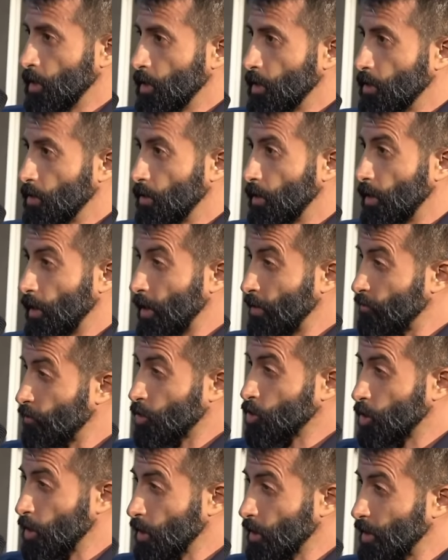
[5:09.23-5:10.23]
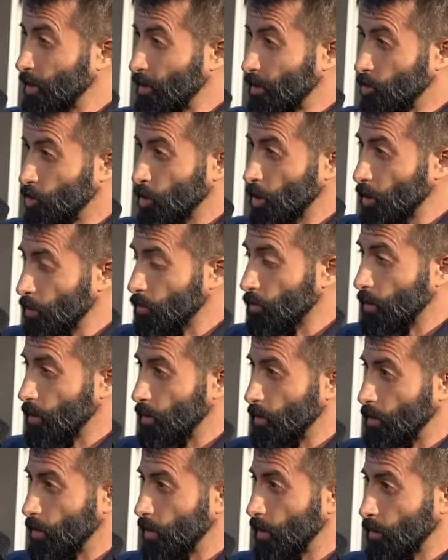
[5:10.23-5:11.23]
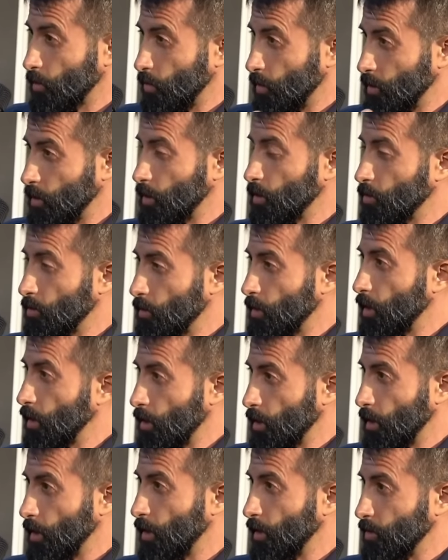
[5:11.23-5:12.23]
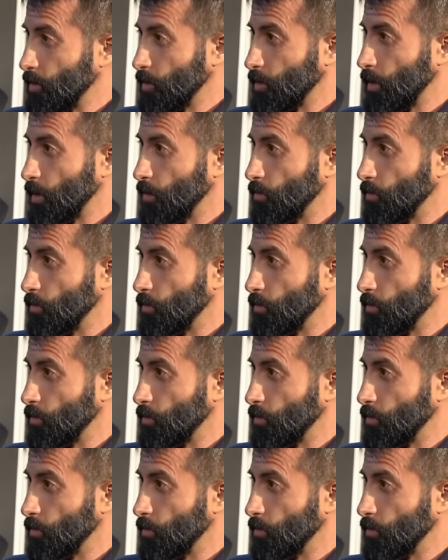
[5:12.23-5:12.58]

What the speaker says: you know, and unfortunately the children that we see today in Gaza,